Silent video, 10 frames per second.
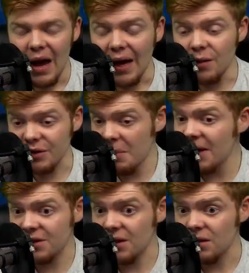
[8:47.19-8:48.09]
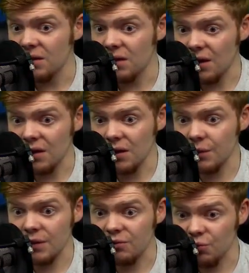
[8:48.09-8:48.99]
and it was amazing. Like this
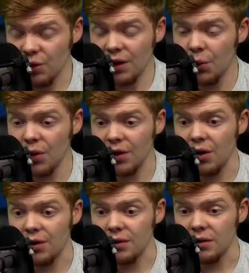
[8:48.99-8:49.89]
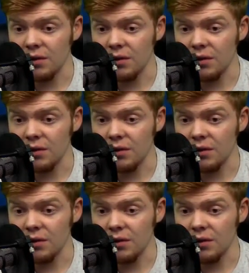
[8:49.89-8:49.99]
was really, really good.